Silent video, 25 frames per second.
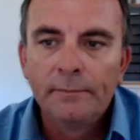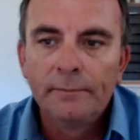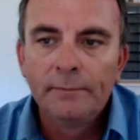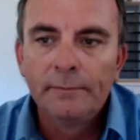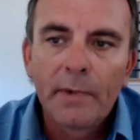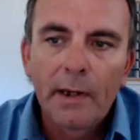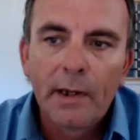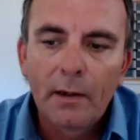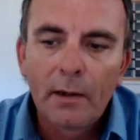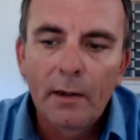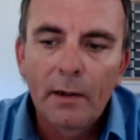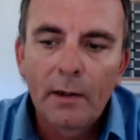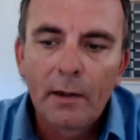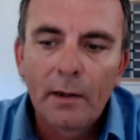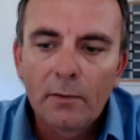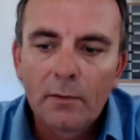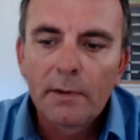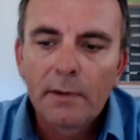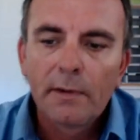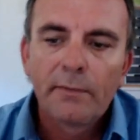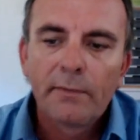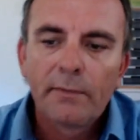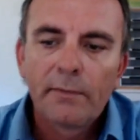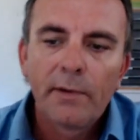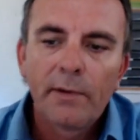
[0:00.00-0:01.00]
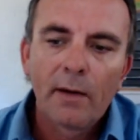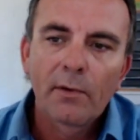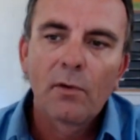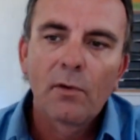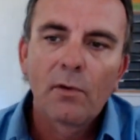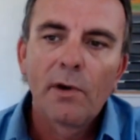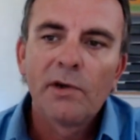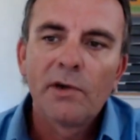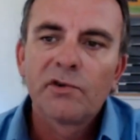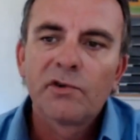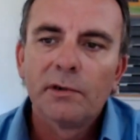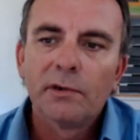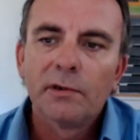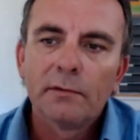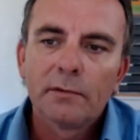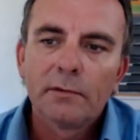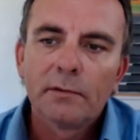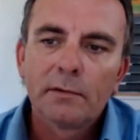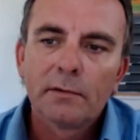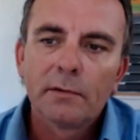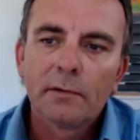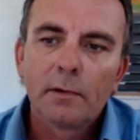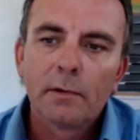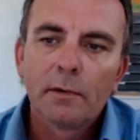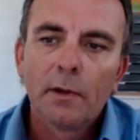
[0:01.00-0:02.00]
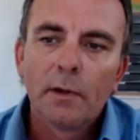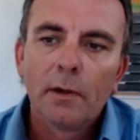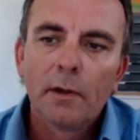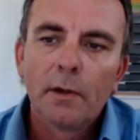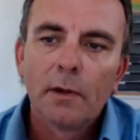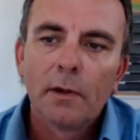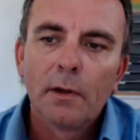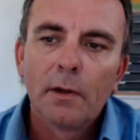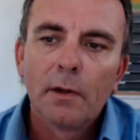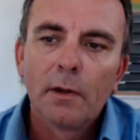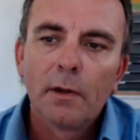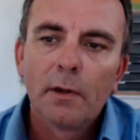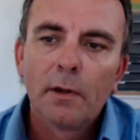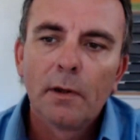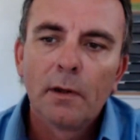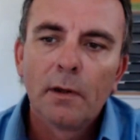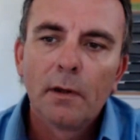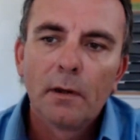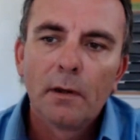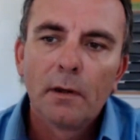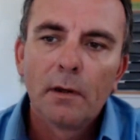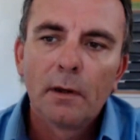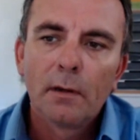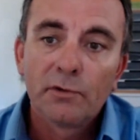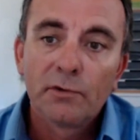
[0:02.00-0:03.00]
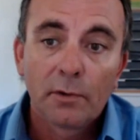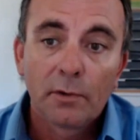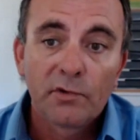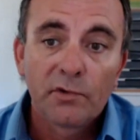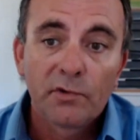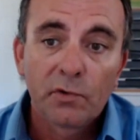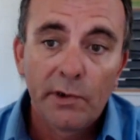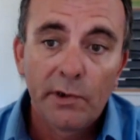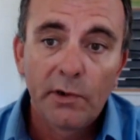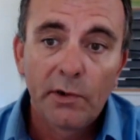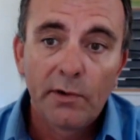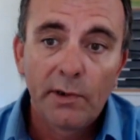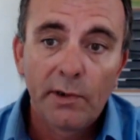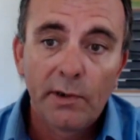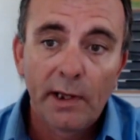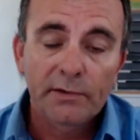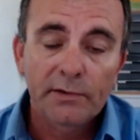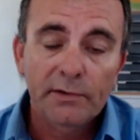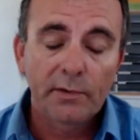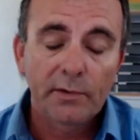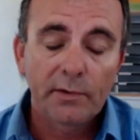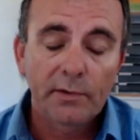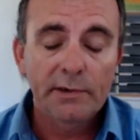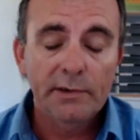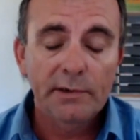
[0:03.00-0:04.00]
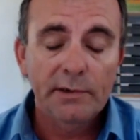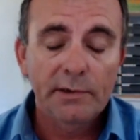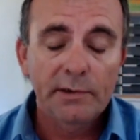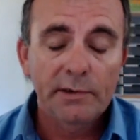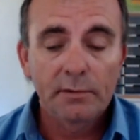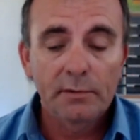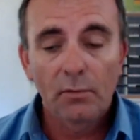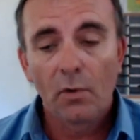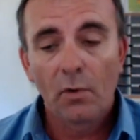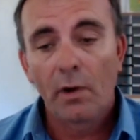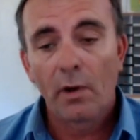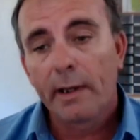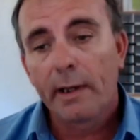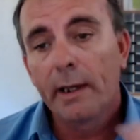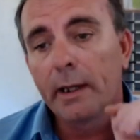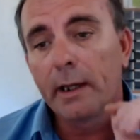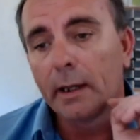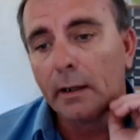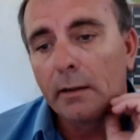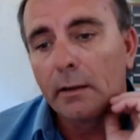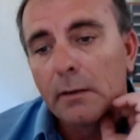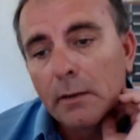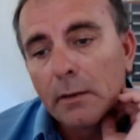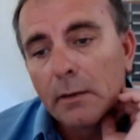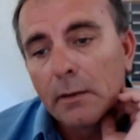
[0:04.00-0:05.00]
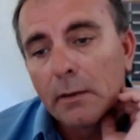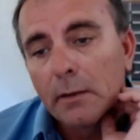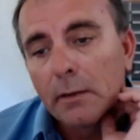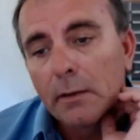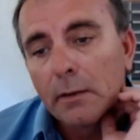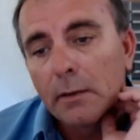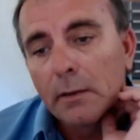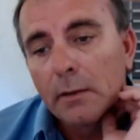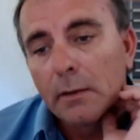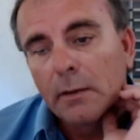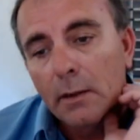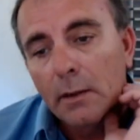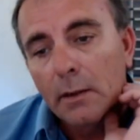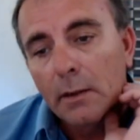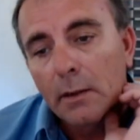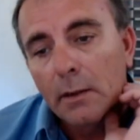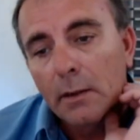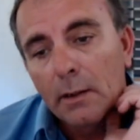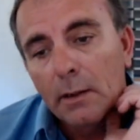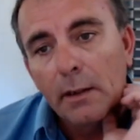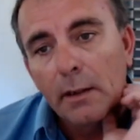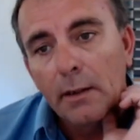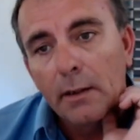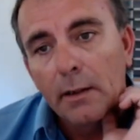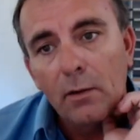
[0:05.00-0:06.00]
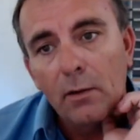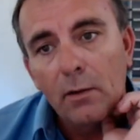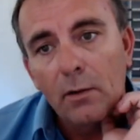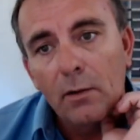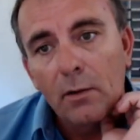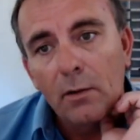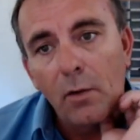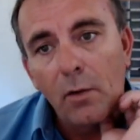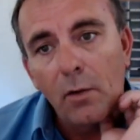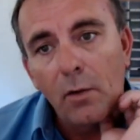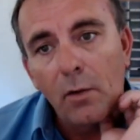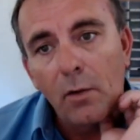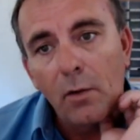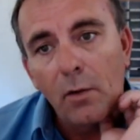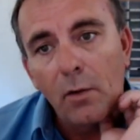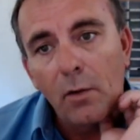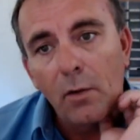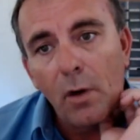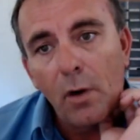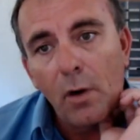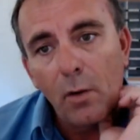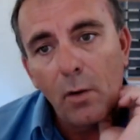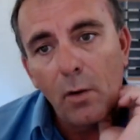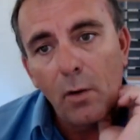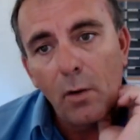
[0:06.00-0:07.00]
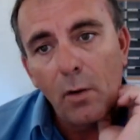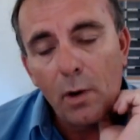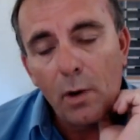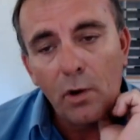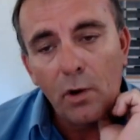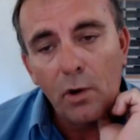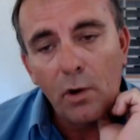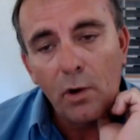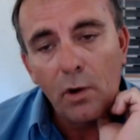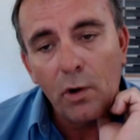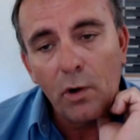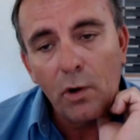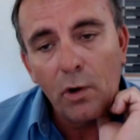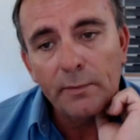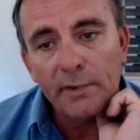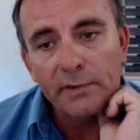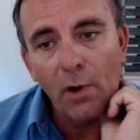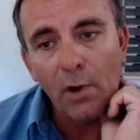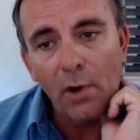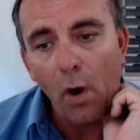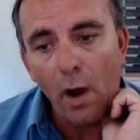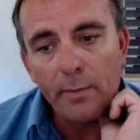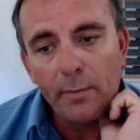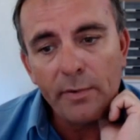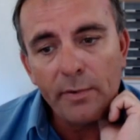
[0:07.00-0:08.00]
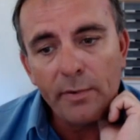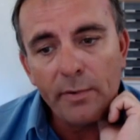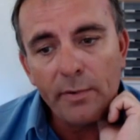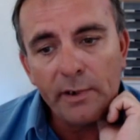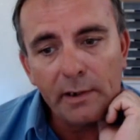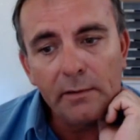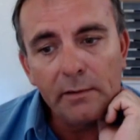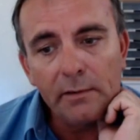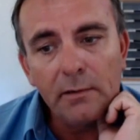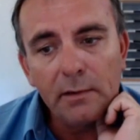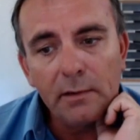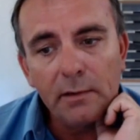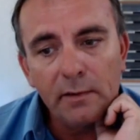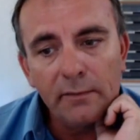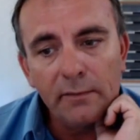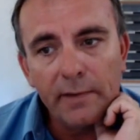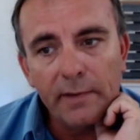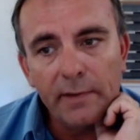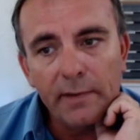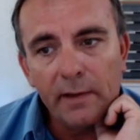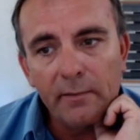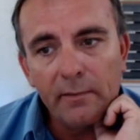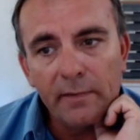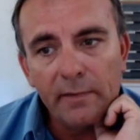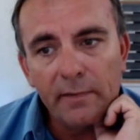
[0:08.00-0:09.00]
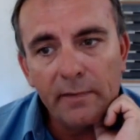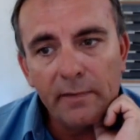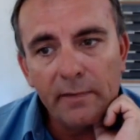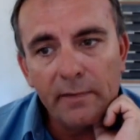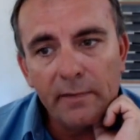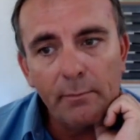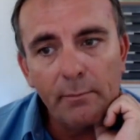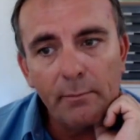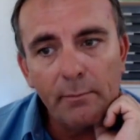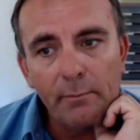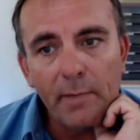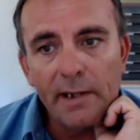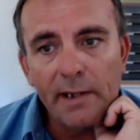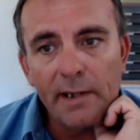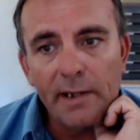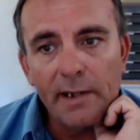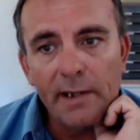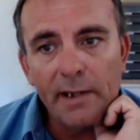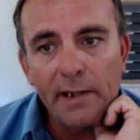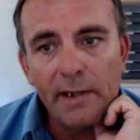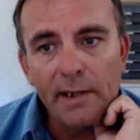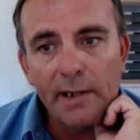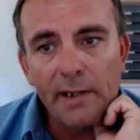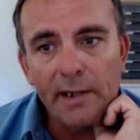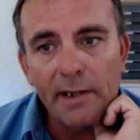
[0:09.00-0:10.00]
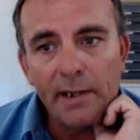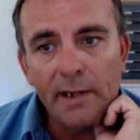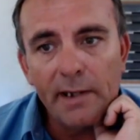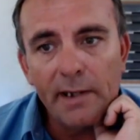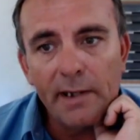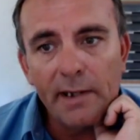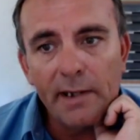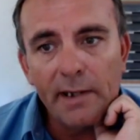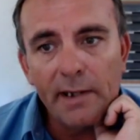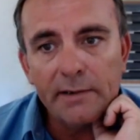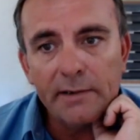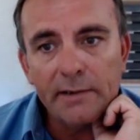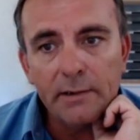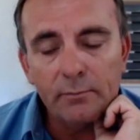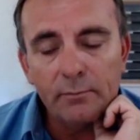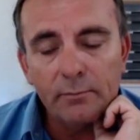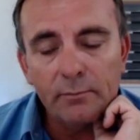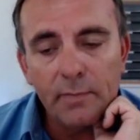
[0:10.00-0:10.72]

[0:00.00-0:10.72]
Now, if you have a question, which I'm sure you do, hence the reason why you're here, you're quite welcome to type it in if that makes it much easier for you.